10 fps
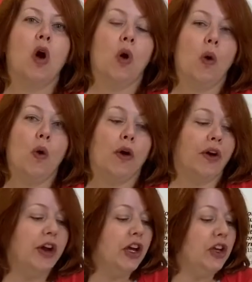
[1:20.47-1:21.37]
Or
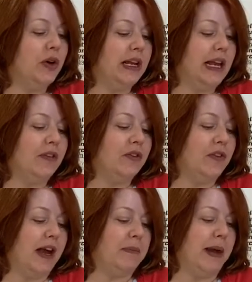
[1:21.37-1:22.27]
you could even
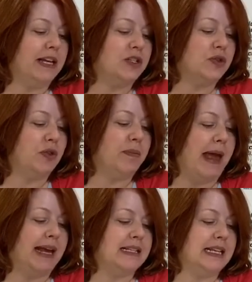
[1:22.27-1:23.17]
find pages from
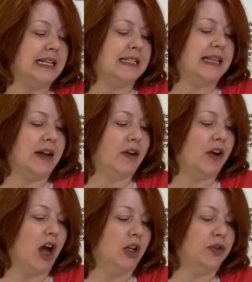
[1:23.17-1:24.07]
magazines that are
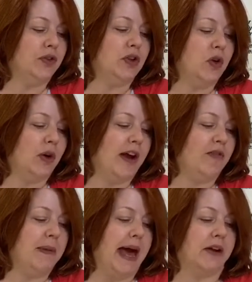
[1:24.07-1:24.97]
colorful or
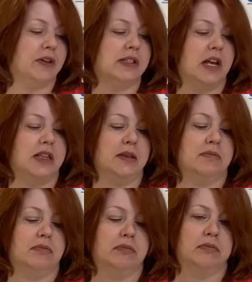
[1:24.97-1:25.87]
have patterns on them.
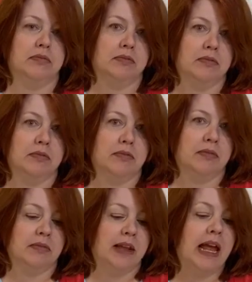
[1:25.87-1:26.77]

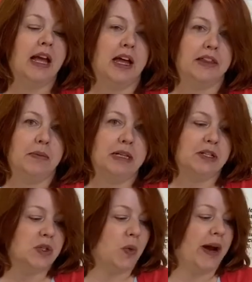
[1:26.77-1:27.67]
Cut them into
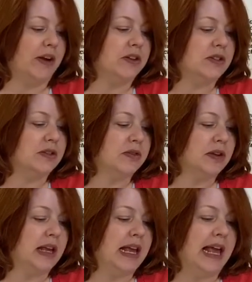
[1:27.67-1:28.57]
squares
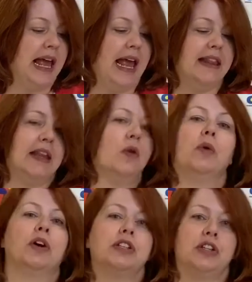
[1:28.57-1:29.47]
and they'll
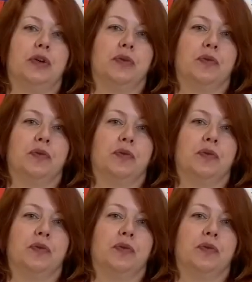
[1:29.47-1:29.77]
work too.